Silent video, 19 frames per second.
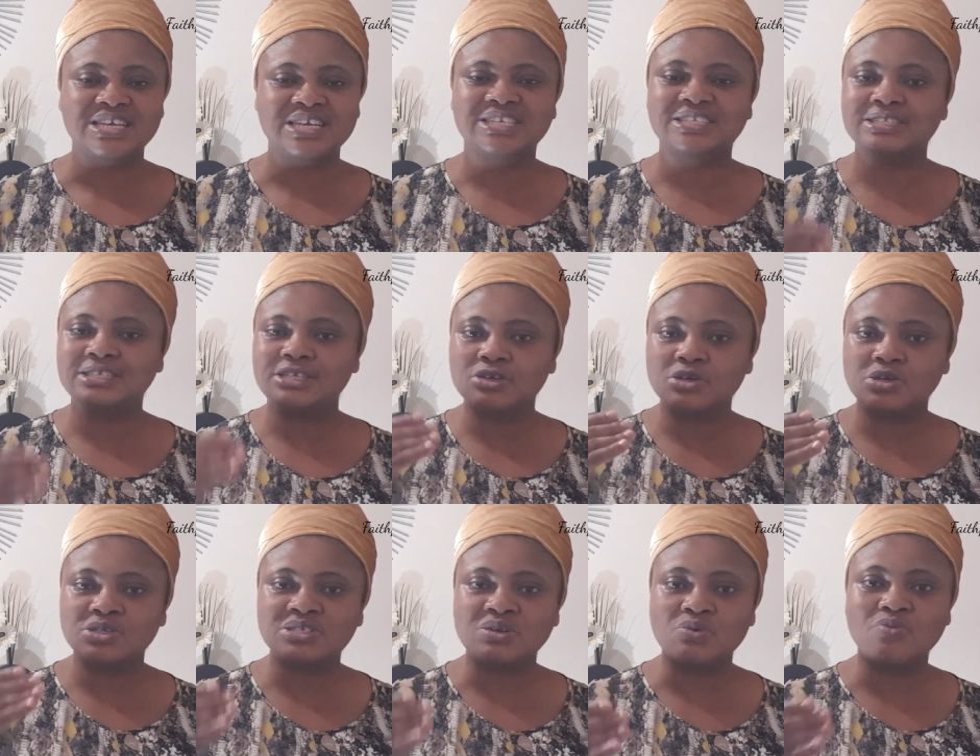He
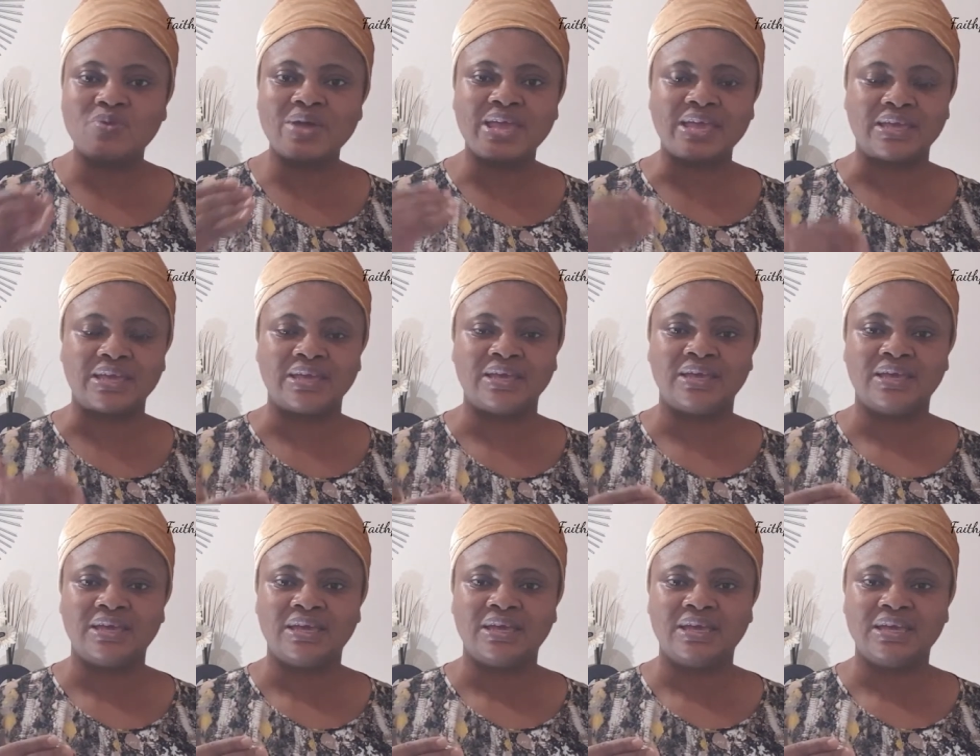sees us the way.
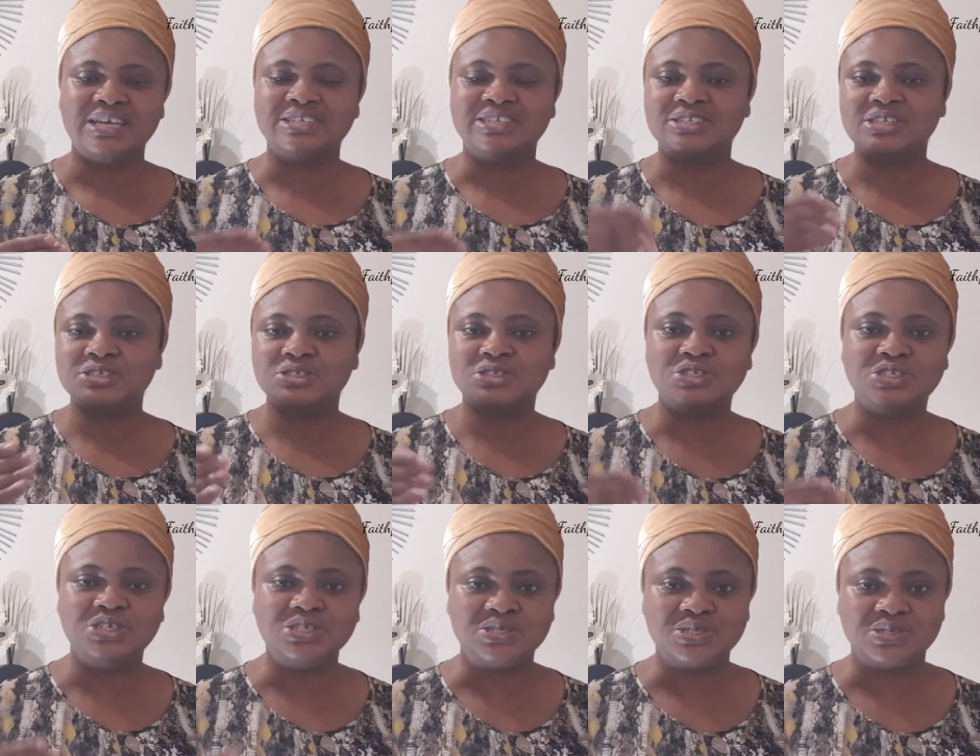He sees
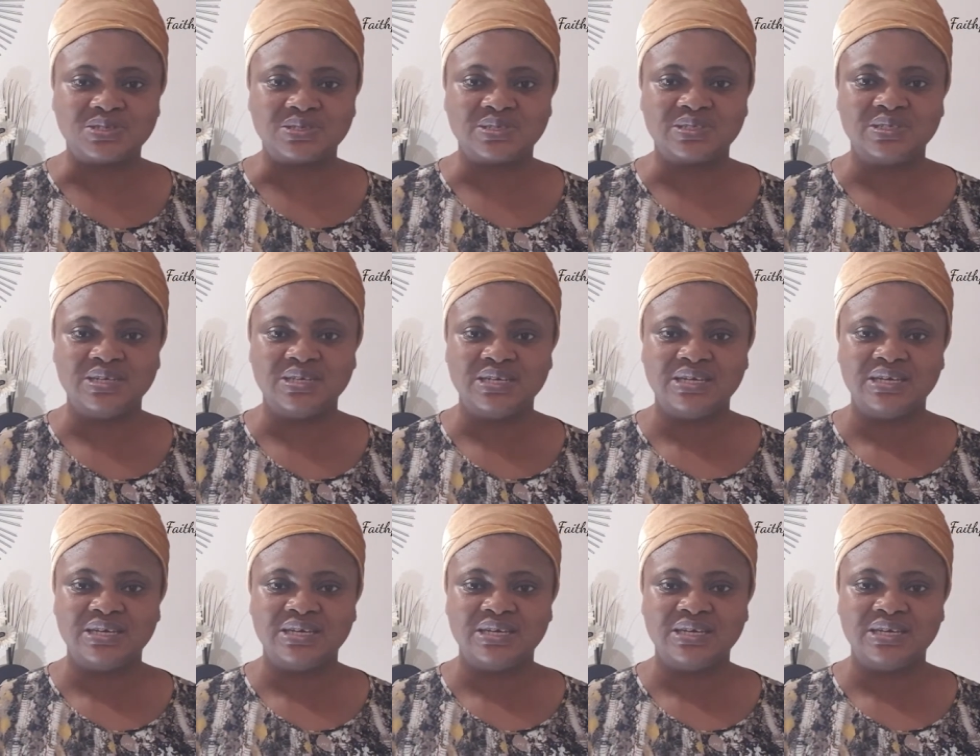Jesus.